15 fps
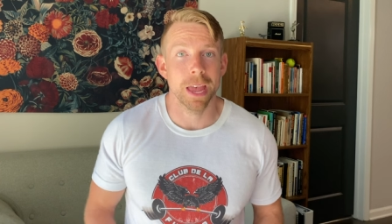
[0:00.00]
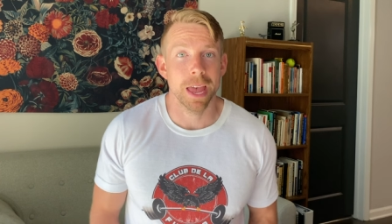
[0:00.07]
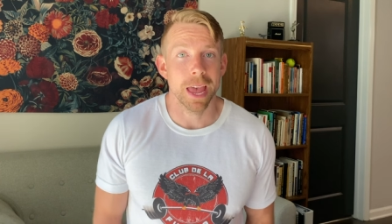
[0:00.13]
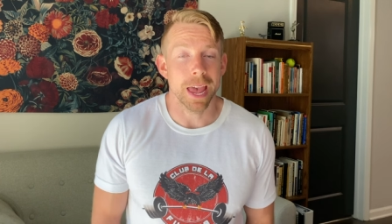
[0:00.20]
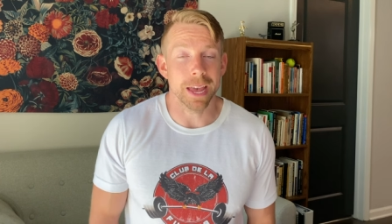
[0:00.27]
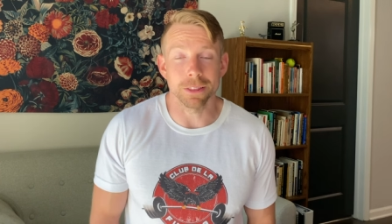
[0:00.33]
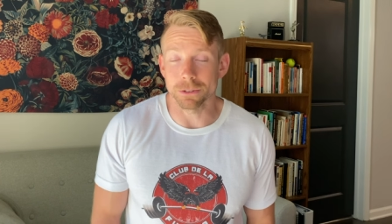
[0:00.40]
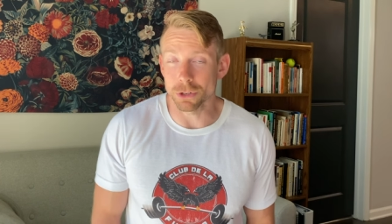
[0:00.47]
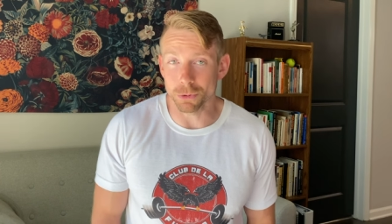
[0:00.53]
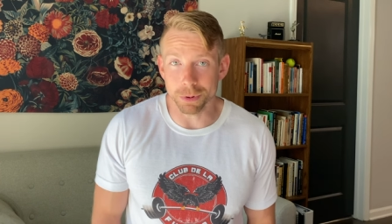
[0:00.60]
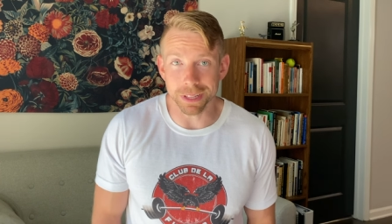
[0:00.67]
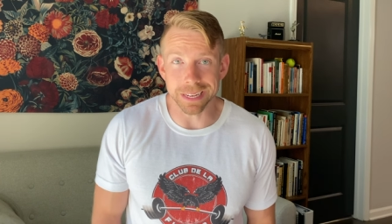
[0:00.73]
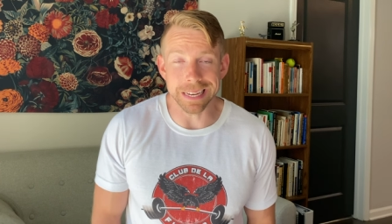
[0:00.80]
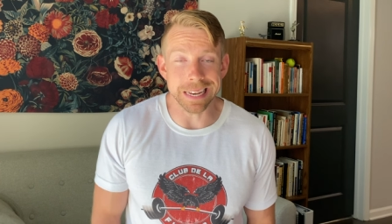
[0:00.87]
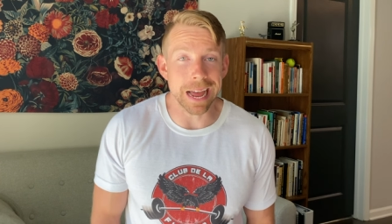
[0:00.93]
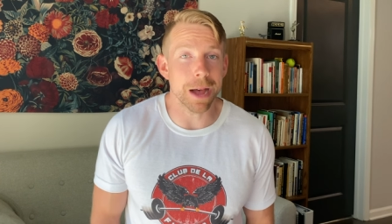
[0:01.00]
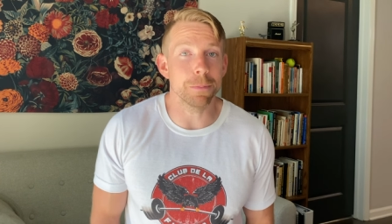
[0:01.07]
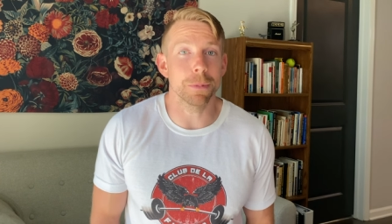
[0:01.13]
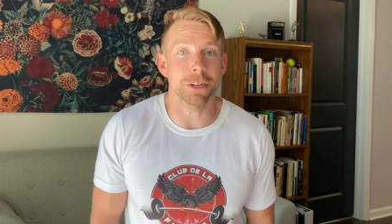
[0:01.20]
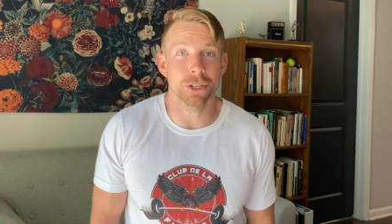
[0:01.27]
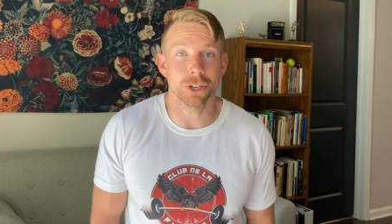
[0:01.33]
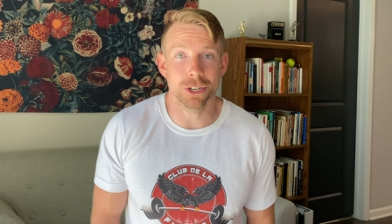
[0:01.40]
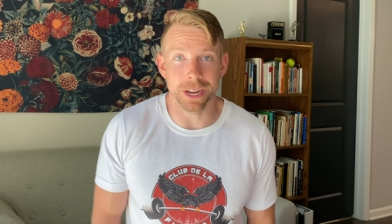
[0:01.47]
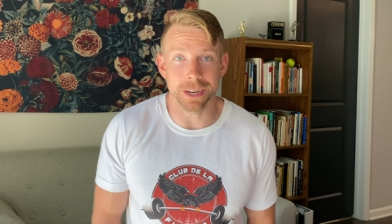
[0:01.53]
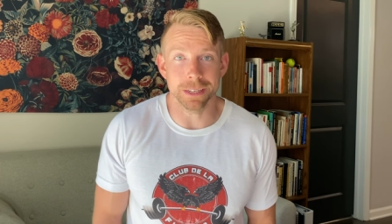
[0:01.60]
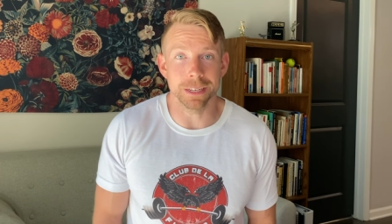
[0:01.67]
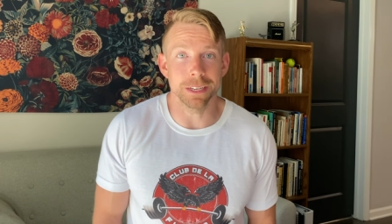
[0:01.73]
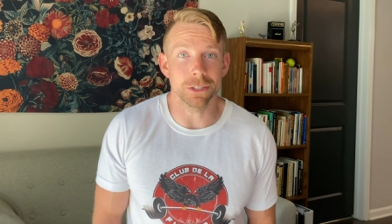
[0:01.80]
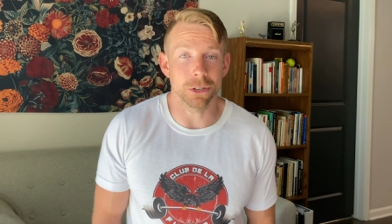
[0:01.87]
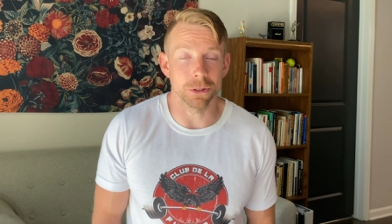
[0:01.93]
and there's really not much
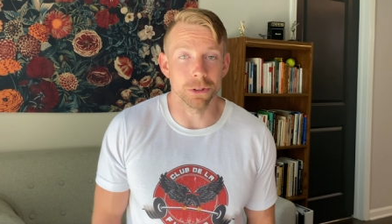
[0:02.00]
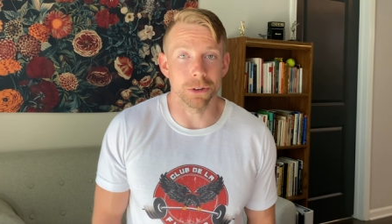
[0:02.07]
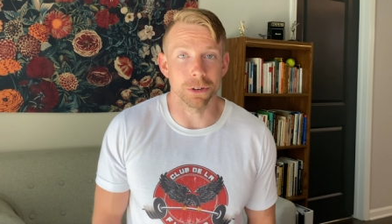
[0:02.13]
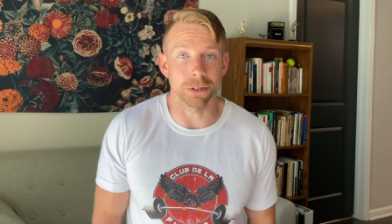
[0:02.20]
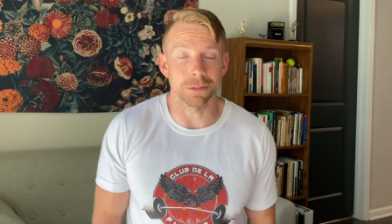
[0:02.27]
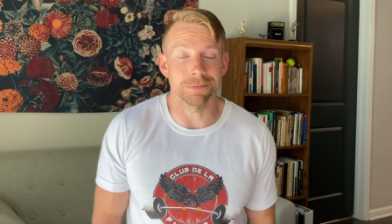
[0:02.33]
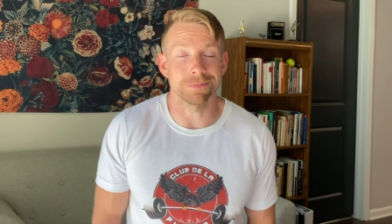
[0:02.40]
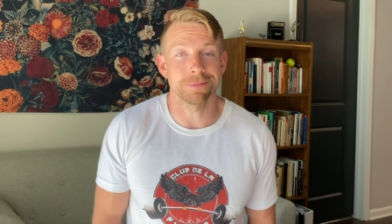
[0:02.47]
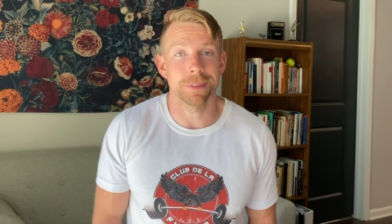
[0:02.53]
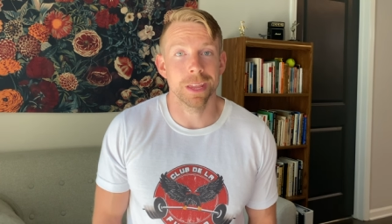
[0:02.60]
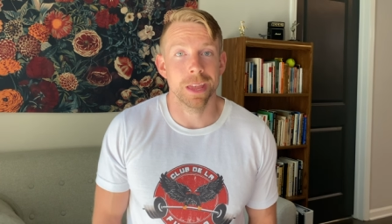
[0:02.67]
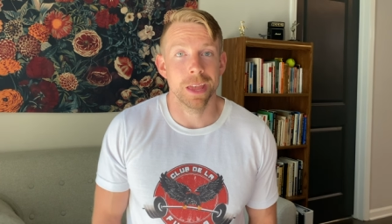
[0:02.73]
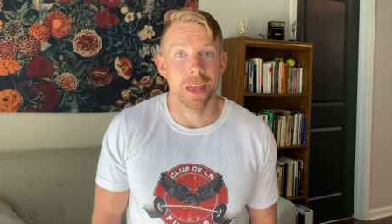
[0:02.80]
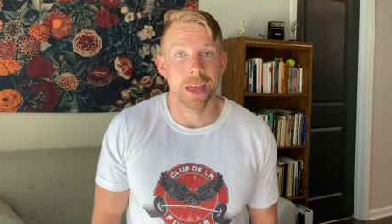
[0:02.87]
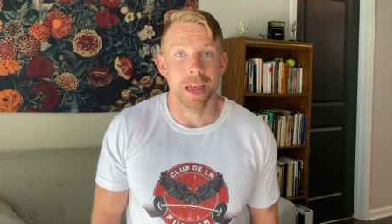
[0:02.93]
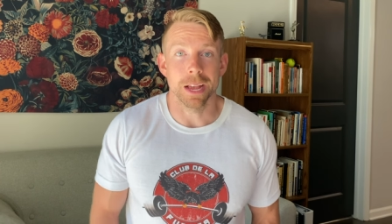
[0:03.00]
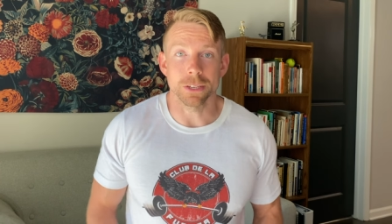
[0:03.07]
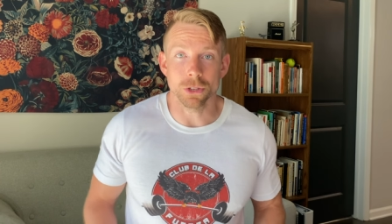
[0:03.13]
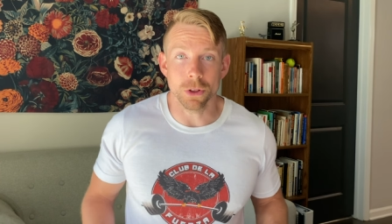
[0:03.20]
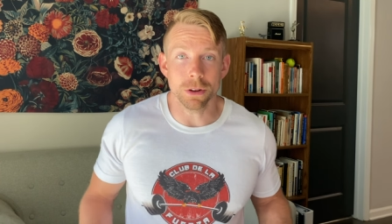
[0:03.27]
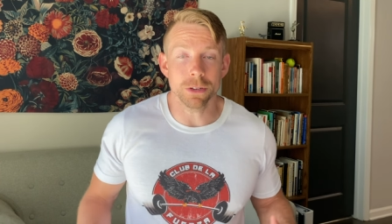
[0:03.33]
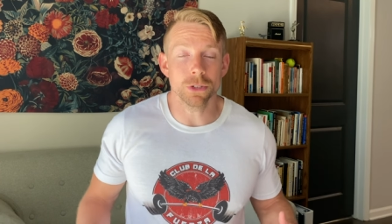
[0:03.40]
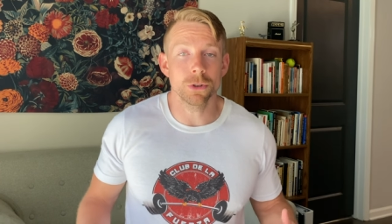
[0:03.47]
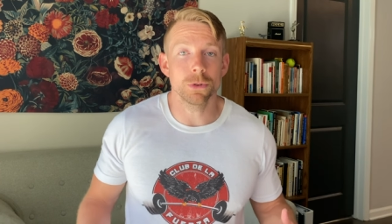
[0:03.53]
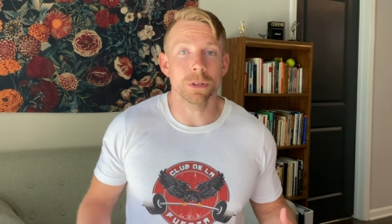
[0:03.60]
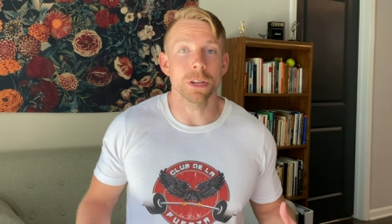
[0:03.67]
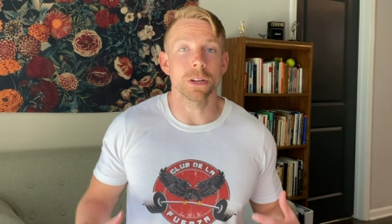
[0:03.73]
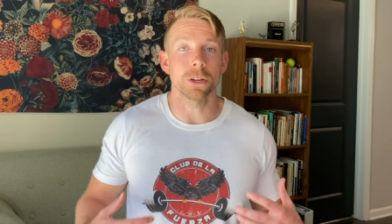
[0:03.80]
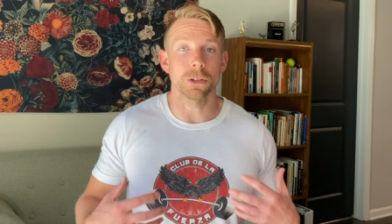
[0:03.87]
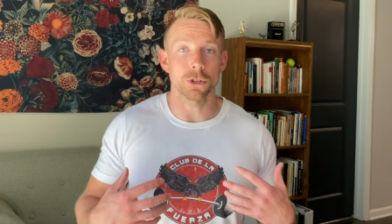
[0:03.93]
technique to learn. As long as you
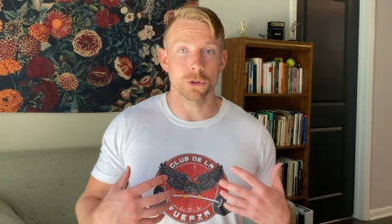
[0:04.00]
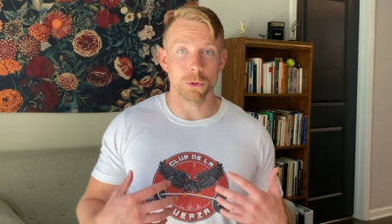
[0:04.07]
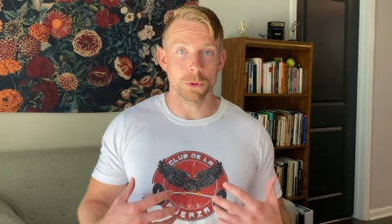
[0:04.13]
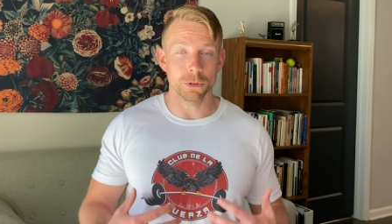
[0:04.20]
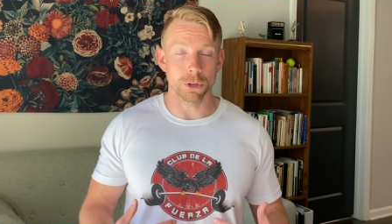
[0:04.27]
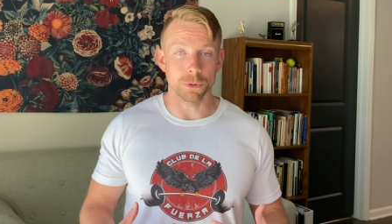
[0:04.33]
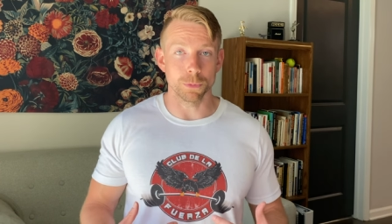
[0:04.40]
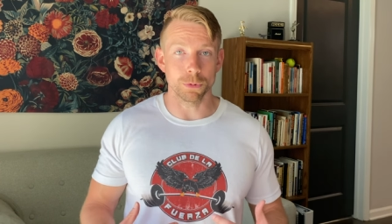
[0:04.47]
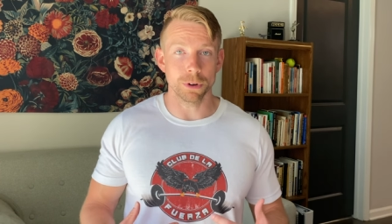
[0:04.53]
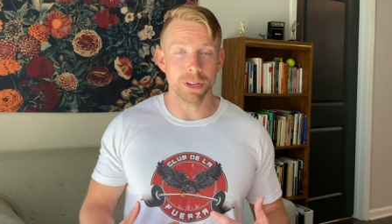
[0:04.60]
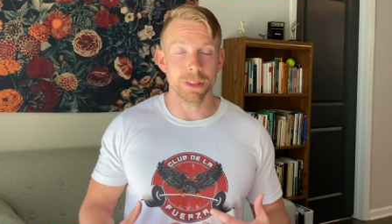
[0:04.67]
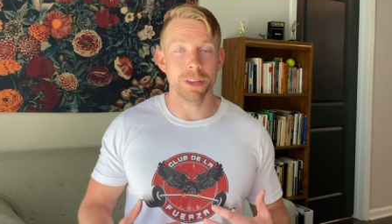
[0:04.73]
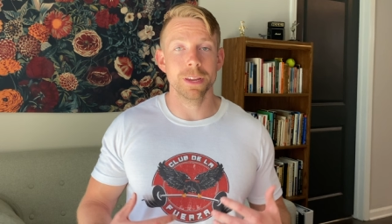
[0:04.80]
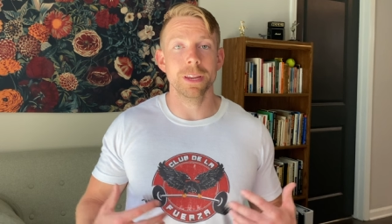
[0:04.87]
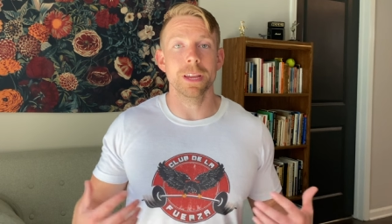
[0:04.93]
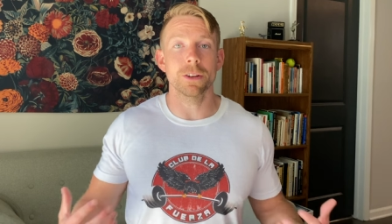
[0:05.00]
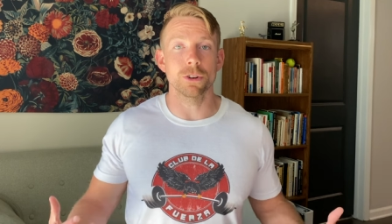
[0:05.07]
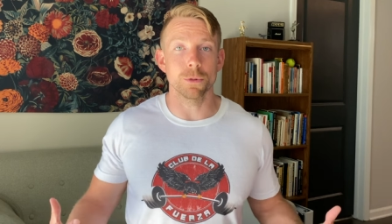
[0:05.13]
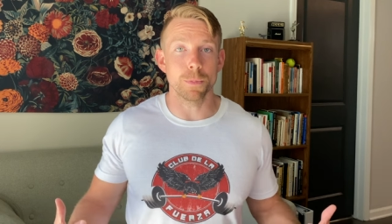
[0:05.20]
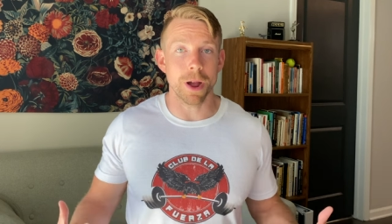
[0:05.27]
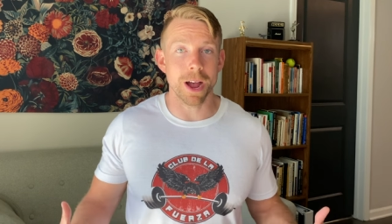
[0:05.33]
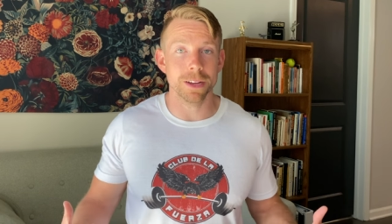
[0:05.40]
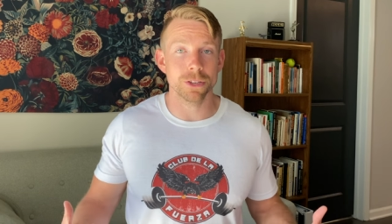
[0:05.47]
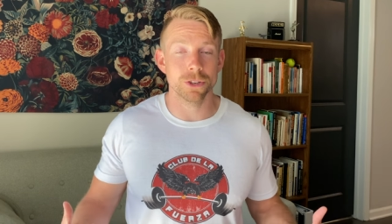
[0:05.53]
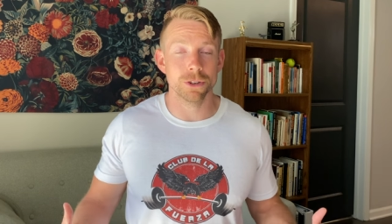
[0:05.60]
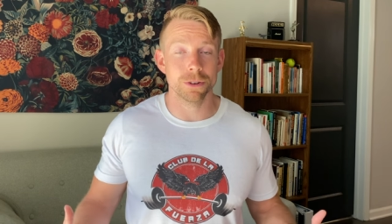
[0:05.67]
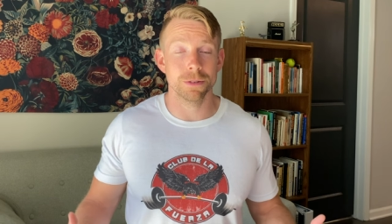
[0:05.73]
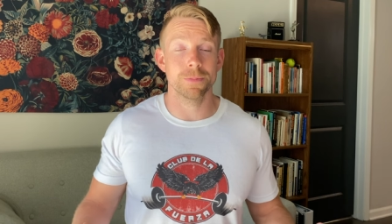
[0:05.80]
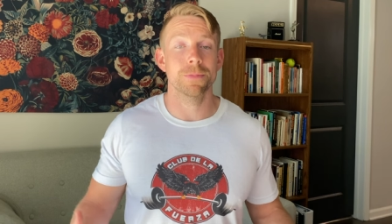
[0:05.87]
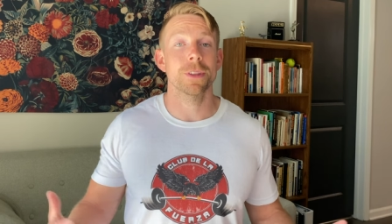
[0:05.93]
can control your breathing and your
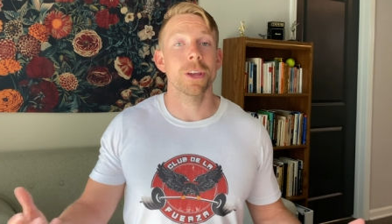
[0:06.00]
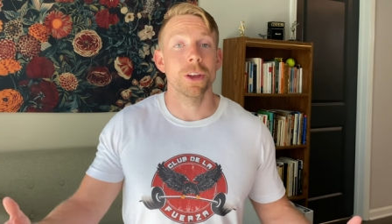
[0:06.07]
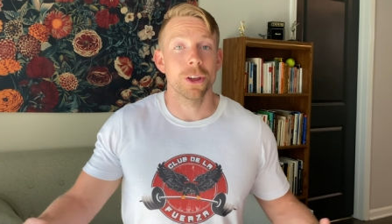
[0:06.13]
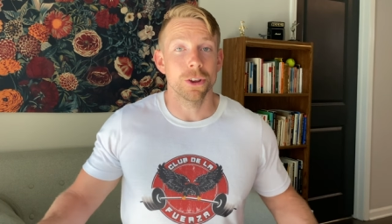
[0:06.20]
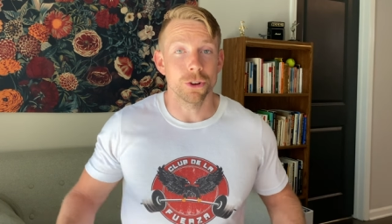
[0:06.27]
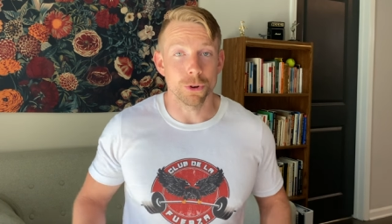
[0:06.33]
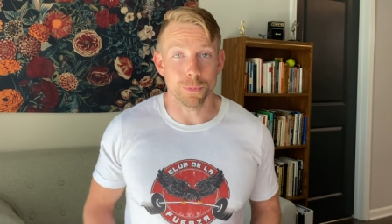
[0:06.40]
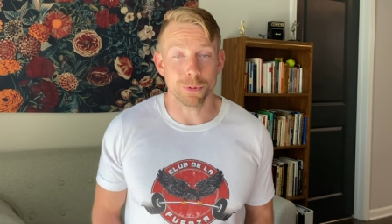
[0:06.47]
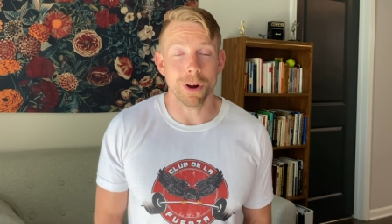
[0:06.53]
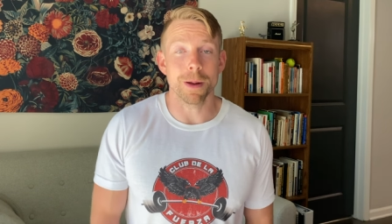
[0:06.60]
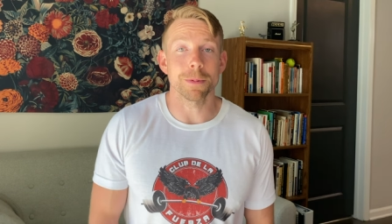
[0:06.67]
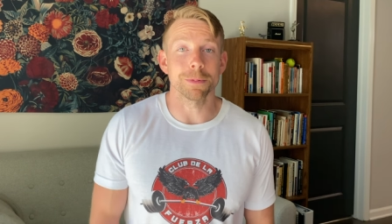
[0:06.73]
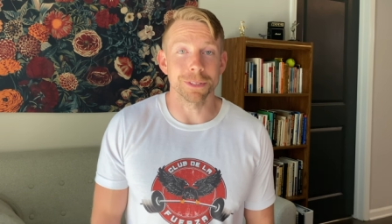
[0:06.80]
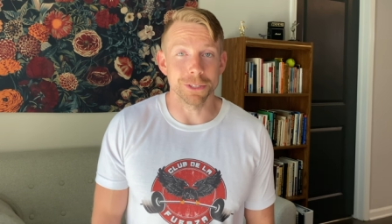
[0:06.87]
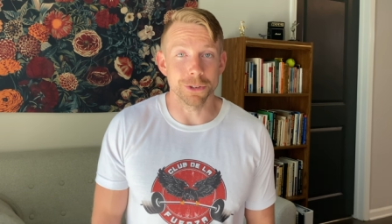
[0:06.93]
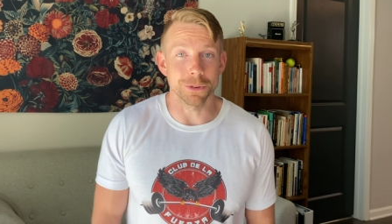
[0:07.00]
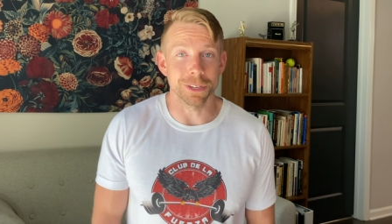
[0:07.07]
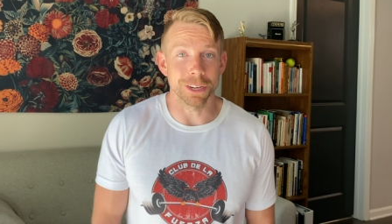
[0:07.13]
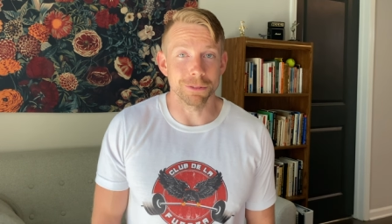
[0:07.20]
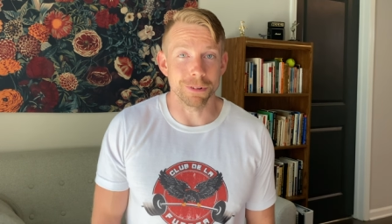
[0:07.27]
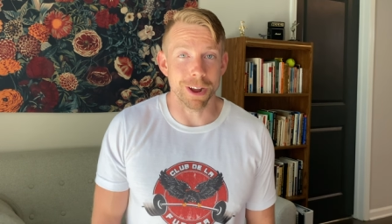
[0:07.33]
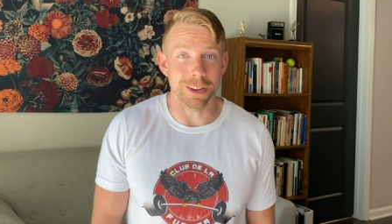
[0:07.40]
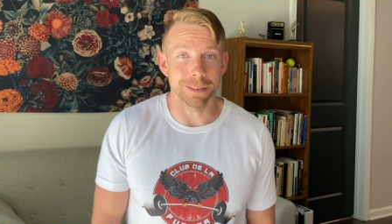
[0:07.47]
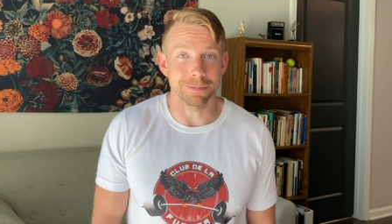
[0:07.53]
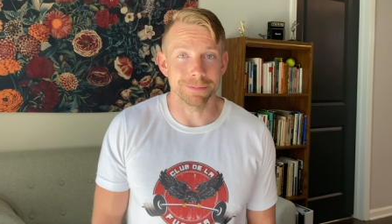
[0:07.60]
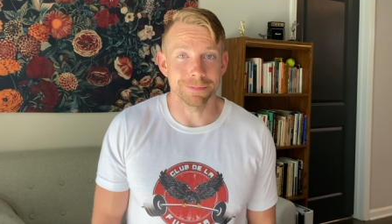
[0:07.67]
posture, you're probably doing it right.